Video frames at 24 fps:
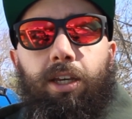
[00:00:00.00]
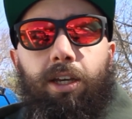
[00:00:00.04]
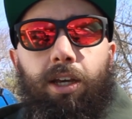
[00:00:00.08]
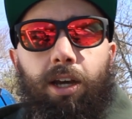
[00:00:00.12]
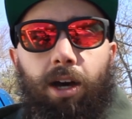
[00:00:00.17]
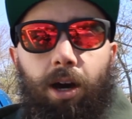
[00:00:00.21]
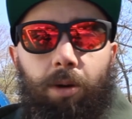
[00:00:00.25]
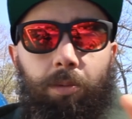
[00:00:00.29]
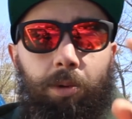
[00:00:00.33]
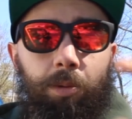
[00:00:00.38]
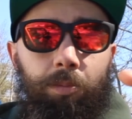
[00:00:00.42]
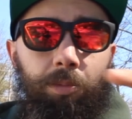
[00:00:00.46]

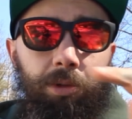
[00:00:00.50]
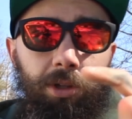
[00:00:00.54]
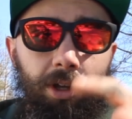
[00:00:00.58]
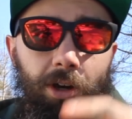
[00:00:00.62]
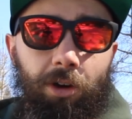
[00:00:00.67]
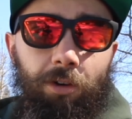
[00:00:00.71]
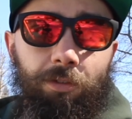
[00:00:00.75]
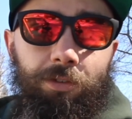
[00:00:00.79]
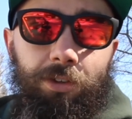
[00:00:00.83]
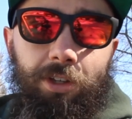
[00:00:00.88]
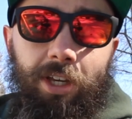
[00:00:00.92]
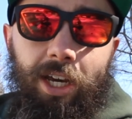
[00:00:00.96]
Comment
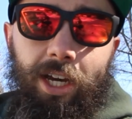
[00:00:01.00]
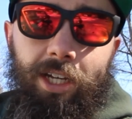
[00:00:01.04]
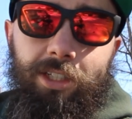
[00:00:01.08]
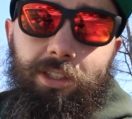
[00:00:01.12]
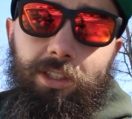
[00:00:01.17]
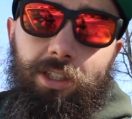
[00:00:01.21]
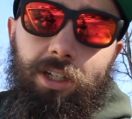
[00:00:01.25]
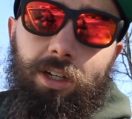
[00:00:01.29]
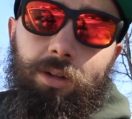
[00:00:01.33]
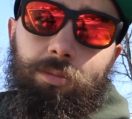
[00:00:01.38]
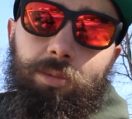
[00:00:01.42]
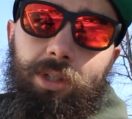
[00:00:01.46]
below if you guys
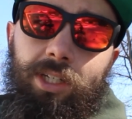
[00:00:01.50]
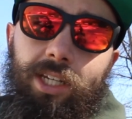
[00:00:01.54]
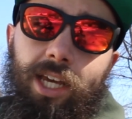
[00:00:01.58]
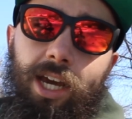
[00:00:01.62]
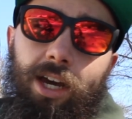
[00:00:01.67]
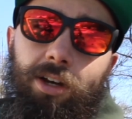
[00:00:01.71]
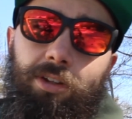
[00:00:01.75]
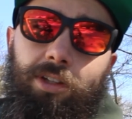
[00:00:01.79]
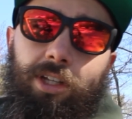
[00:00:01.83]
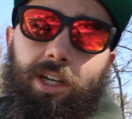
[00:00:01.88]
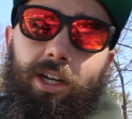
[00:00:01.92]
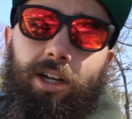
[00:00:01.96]
are going to be
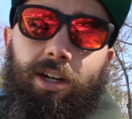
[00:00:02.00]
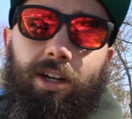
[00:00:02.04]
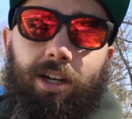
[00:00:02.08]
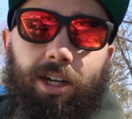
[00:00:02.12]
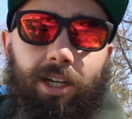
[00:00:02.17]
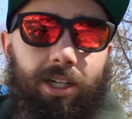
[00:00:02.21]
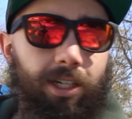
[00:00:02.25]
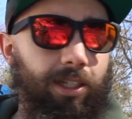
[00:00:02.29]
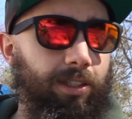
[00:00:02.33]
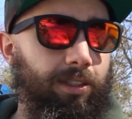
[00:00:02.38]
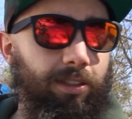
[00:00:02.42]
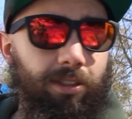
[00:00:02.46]
down there.
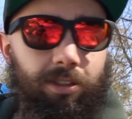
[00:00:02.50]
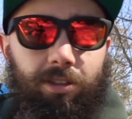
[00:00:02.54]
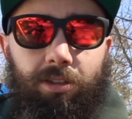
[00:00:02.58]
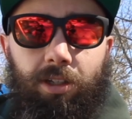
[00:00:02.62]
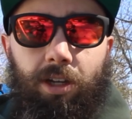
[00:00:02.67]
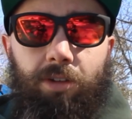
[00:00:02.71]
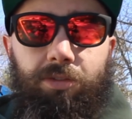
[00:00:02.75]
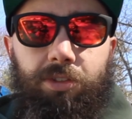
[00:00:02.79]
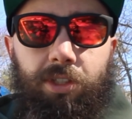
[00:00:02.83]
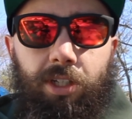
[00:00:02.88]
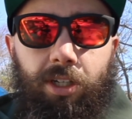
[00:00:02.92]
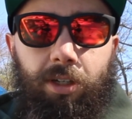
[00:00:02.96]
I'd
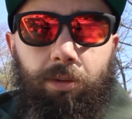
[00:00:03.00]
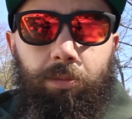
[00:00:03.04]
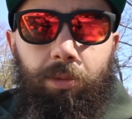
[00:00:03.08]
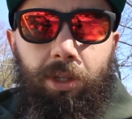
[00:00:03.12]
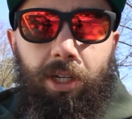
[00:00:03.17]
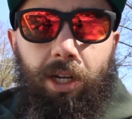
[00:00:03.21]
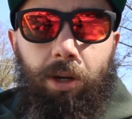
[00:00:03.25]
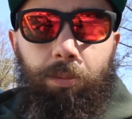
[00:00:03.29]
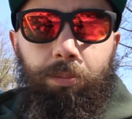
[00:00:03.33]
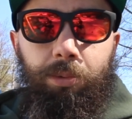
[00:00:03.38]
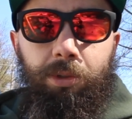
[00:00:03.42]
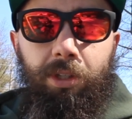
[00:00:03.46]
love to
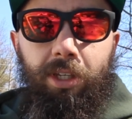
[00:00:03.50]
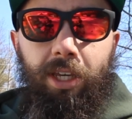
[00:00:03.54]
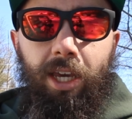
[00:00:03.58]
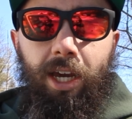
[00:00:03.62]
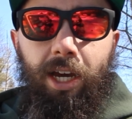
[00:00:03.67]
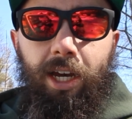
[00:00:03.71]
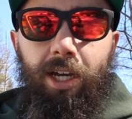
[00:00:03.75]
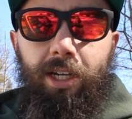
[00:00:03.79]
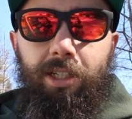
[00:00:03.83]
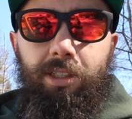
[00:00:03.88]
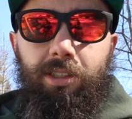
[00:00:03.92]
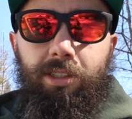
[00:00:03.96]
meet up with you
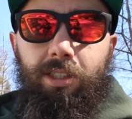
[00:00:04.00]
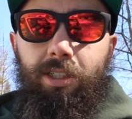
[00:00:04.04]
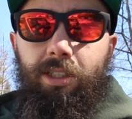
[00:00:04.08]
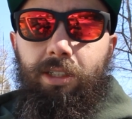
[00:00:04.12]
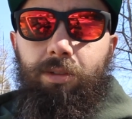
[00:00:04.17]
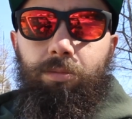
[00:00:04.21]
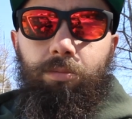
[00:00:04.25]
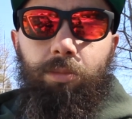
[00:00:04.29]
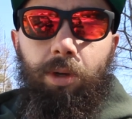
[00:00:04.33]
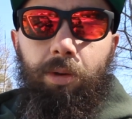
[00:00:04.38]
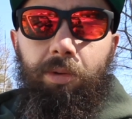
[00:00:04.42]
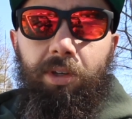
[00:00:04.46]
guys
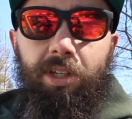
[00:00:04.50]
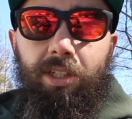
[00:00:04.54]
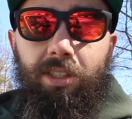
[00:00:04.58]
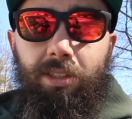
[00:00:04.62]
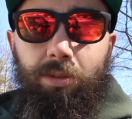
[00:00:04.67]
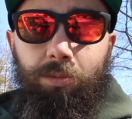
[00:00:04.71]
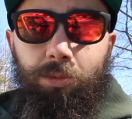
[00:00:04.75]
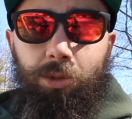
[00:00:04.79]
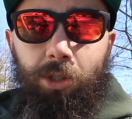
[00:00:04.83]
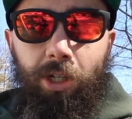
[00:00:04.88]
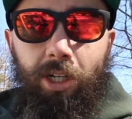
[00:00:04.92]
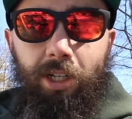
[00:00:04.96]
and maybe hit
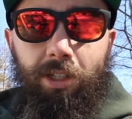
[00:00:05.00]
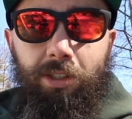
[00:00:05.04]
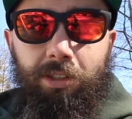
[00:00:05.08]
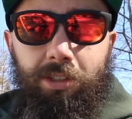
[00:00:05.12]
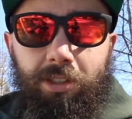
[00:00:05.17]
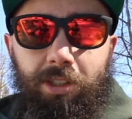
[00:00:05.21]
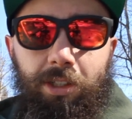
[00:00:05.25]
some trails